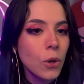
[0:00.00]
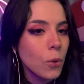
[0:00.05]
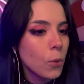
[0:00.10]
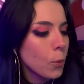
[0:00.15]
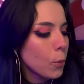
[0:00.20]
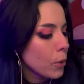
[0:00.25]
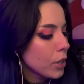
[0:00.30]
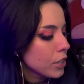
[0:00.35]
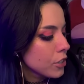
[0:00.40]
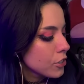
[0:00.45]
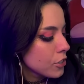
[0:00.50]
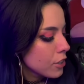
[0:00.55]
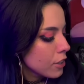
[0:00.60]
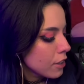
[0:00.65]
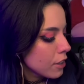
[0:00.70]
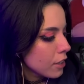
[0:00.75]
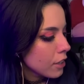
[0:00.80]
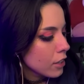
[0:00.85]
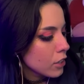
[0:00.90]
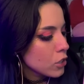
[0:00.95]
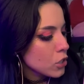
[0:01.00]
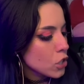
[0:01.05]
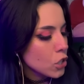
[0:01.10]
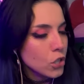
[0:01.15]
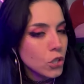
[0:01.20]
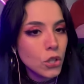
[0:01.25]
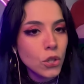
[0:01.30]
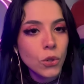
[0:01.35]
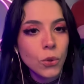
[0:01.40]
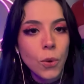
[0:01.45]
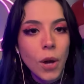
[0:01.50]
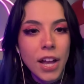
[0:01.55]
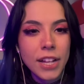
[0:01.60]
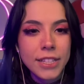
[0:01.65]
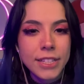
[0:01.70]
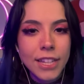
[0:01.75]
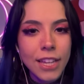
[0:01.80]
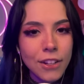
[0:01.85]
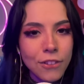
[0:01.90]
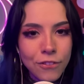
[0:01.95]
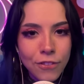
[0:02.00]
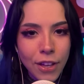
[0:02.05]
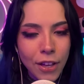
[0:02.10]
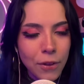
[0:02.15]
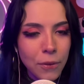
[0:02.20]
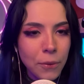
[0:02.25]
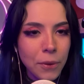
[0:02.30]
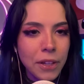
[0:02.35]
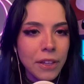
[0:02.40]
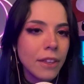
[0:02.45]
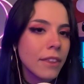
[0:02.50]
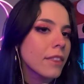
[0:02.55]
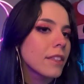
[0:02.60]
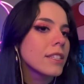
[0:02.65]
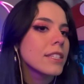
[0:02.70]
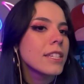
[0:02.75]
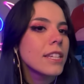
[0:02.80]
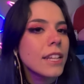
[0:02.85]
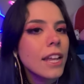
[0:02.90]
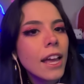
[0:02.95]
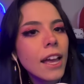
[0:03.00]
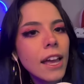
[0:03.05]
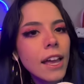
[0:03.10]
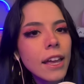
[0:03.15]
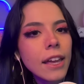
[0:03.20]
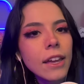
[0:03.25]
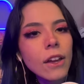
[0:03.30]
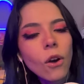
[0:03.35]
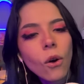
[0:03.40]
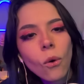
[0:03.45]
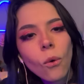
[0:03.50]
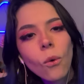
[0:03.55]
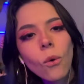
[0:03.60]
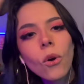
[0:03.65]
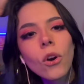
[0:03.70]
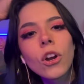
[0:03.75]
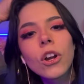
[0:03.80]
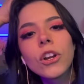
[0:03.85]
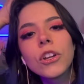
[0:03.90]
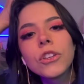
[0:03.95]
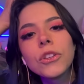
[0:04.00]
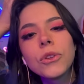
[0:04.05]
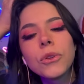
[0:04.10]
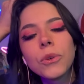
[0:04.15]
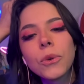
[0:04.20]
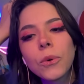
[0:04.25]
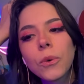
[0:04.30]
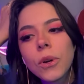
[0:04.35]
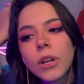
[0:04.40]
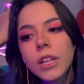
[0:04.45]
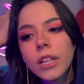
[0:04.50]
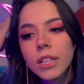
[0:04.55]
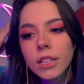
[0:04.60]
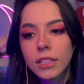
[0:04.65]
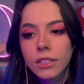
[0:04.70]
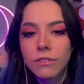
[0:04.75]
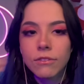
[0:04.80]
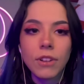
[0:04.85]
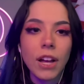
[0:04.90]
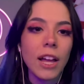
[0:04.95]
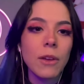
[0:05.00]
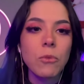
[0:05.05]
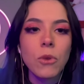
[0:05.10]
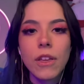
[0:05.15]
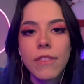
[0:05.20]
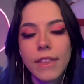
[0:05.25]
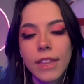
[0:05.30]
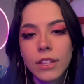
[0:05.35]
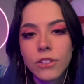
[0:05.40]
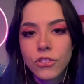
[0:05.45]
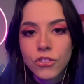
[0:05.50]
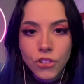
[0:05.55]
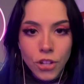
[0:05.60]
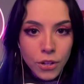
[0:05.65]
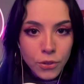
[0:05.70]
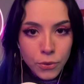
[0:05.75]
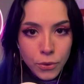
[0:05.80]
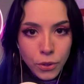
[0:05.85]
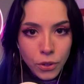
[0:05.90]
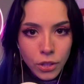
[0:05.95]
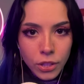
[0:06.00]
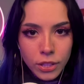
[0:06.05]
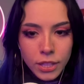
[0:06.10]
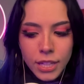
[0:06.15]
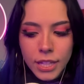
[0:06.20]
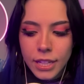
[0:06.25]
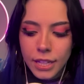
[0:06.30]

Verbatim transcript: which things you identify with today or you vibe with in general.